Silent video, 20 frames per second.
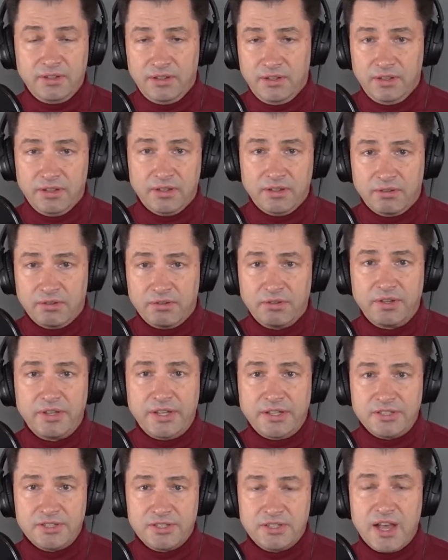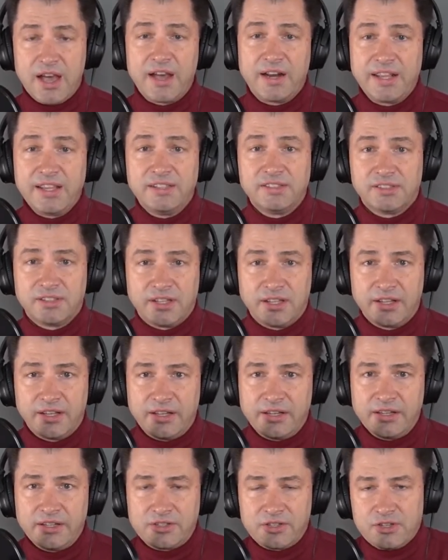you know, it's not easy,
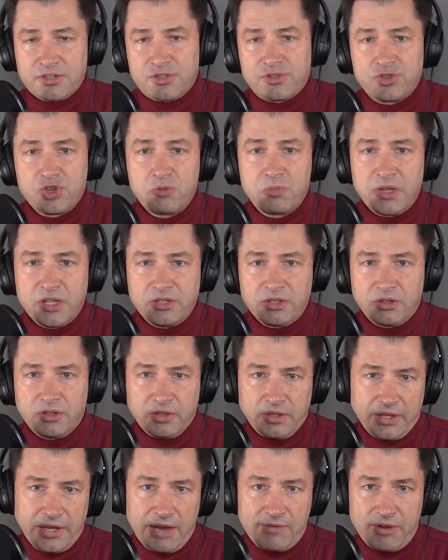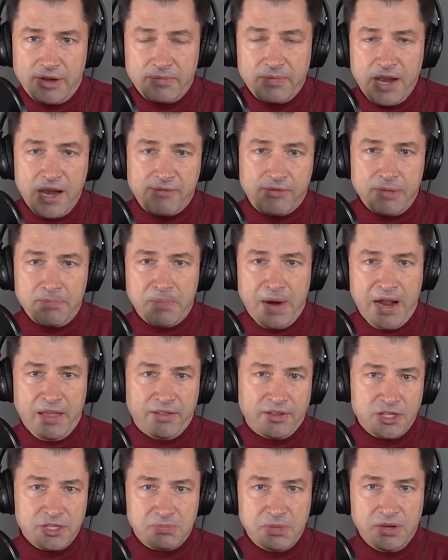and to assume it's, you know, like every
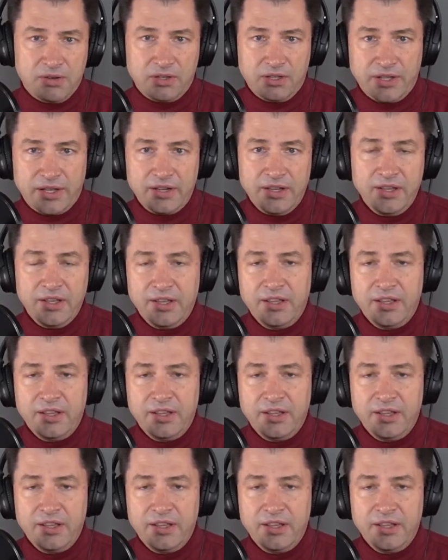pilot should be able to land.